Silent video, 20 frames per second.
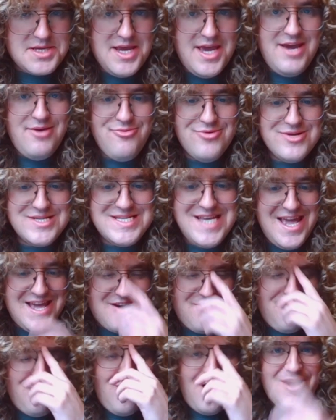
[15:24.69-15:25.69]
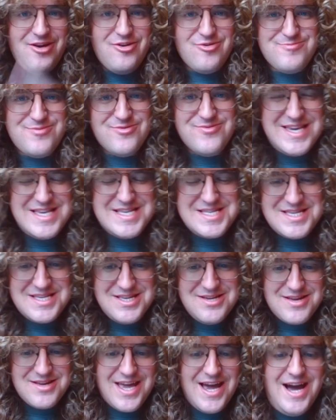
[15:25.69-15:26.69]
It would take a while, but we
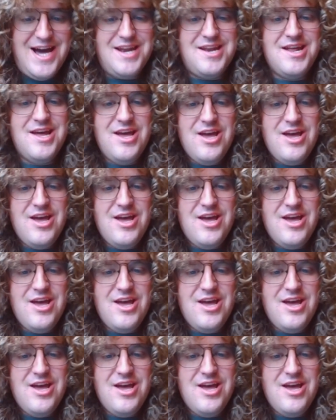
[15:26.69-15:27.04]
still can.